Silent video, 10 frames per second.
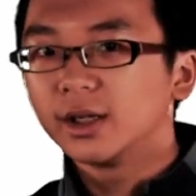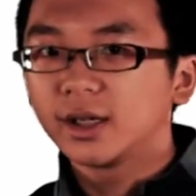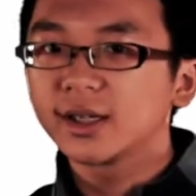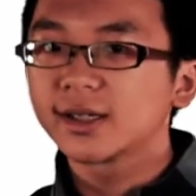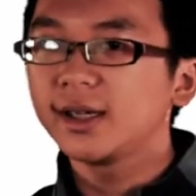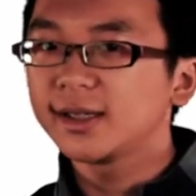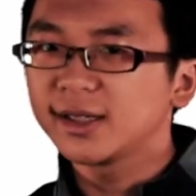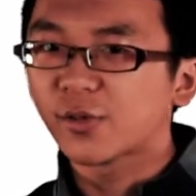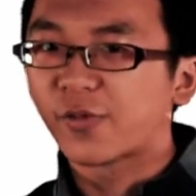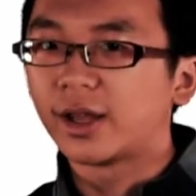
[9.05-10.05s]
It is easy
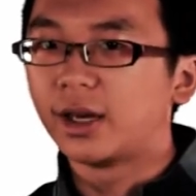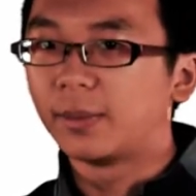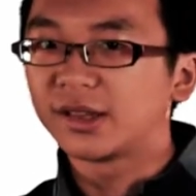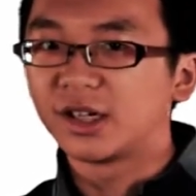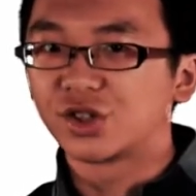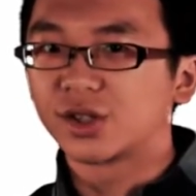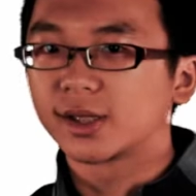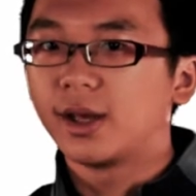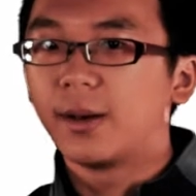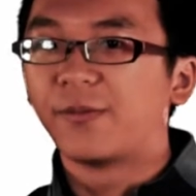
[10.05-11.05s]
to find
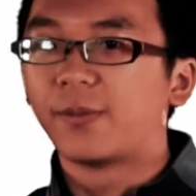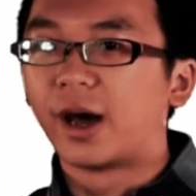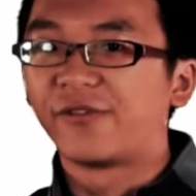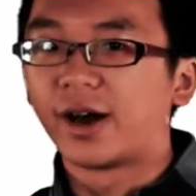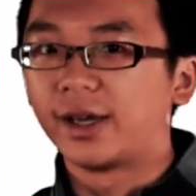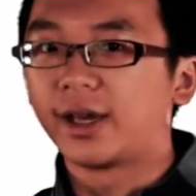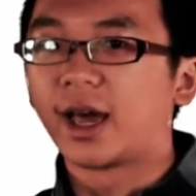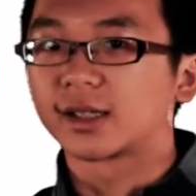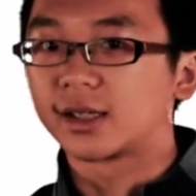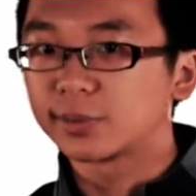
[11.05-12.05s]
limitations by finding
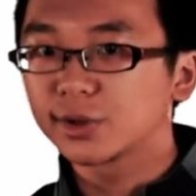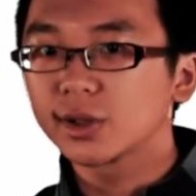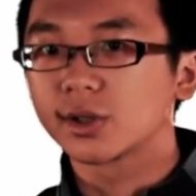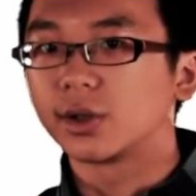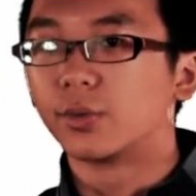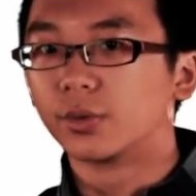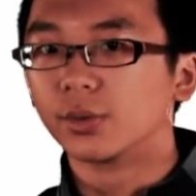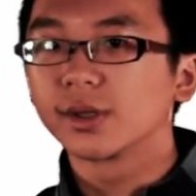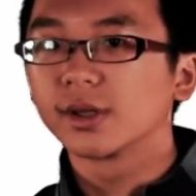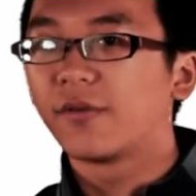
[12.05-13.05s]
exceptions to the rules.